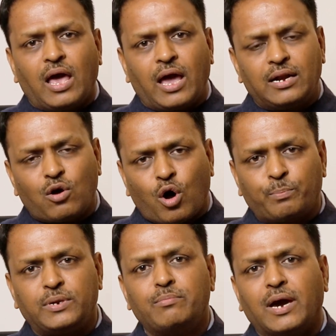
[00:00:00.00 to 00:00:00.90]
and
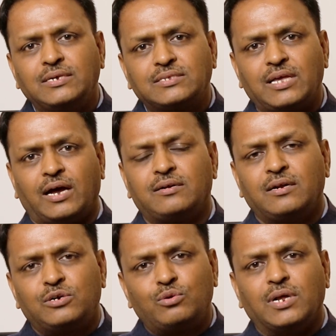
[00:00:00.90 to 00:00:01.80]
optimize
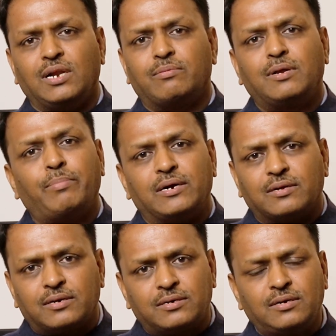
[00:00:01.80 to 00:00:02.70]
that to deliver a
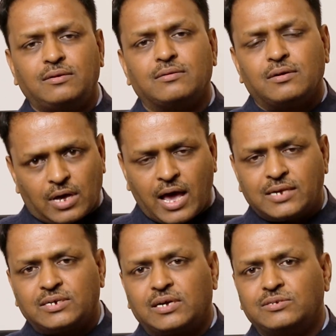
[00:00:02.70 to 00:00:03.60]
better return.
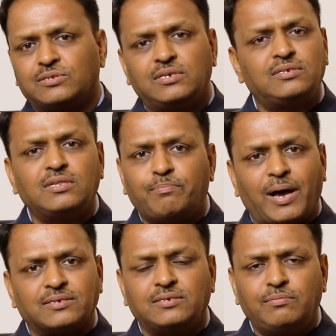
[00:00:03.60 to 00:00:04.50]
As against this, in the
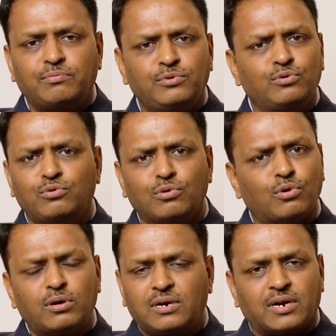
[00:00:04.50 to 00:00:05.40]
passive, you do
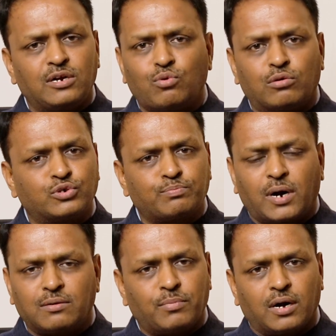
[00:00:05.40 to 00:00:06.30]
not try to
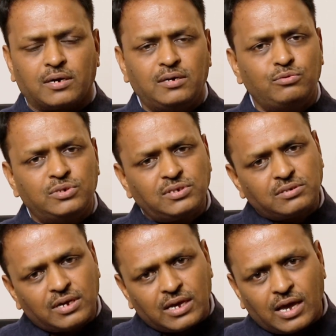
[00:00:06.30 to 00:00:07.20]
outsmart market, you
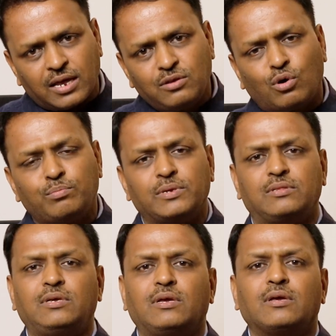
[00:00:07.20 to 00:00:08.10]
just carry on
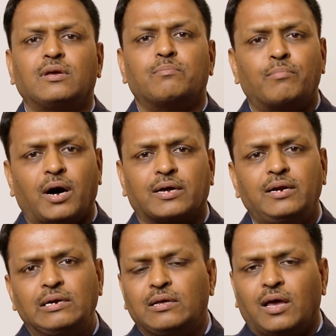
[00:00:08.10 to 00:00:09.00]
with the
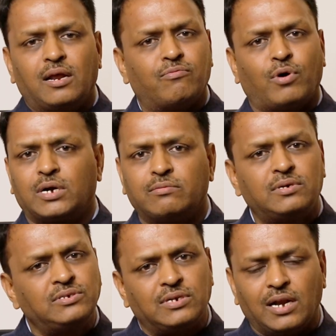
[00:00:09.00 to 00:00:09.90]
market, and
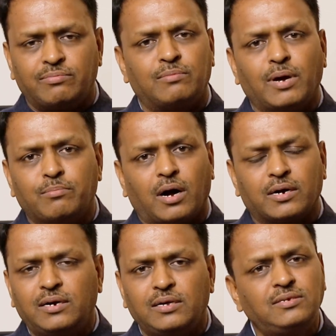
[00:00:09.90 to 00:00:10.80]
whatever is delivered by
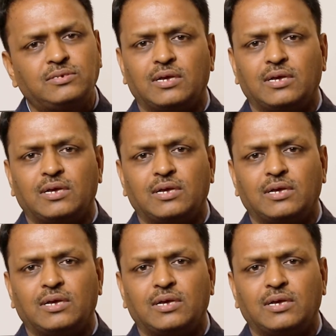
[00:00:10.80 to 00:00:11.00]
market is